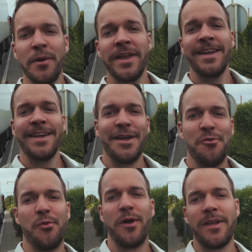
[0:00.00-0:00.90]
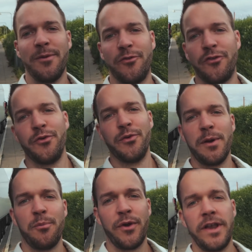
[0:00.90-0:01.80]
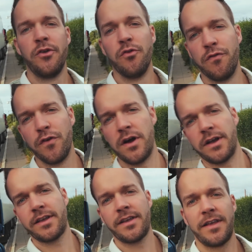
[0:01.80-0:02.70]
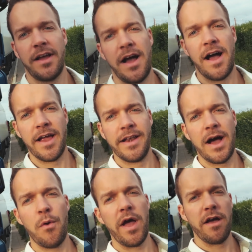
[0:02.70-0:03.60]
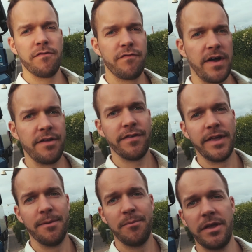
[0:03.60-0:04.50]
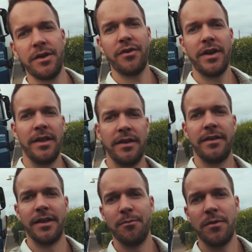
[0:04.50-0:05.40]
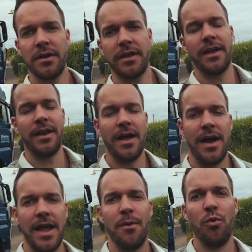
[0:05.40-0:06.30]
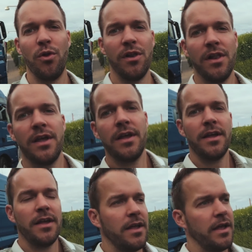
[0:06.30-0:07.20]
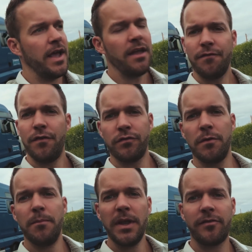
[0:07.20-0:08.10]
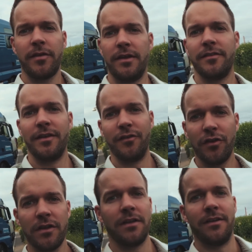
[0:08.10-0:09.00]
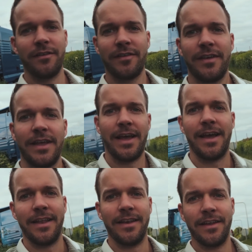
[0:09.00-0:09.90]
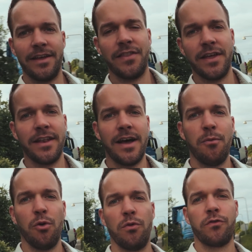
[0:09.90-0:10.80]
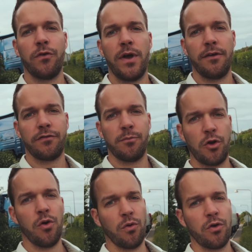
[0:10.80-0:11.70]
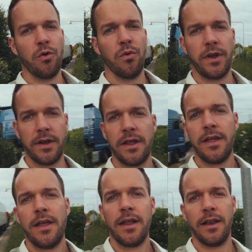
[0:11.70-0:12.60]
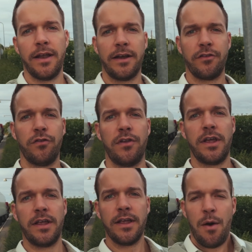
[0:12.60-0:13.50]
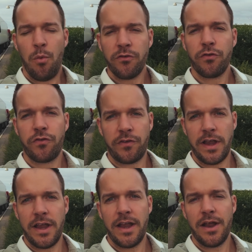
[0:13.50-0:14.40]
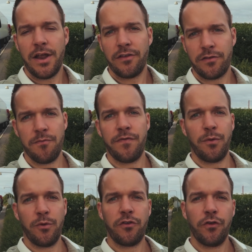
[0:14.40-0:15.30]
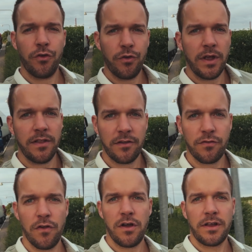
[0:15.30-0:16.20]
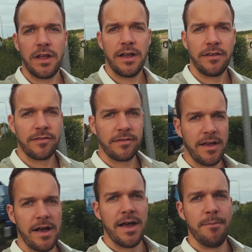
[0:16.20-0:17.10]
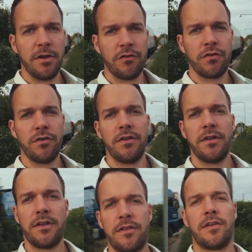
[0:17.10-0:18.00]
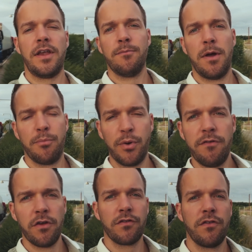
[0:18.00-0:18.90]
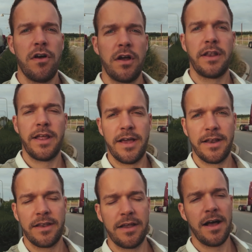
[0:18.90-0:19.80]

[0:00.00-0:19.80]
morning and welcome to a brand new vlog. I now have 5 AM here in Denmark and I will head for some meetings in Jutland, and then I will also have some cold calling later today. I want to share something with you in this vlog, guys. I mentioned in my previous vlog that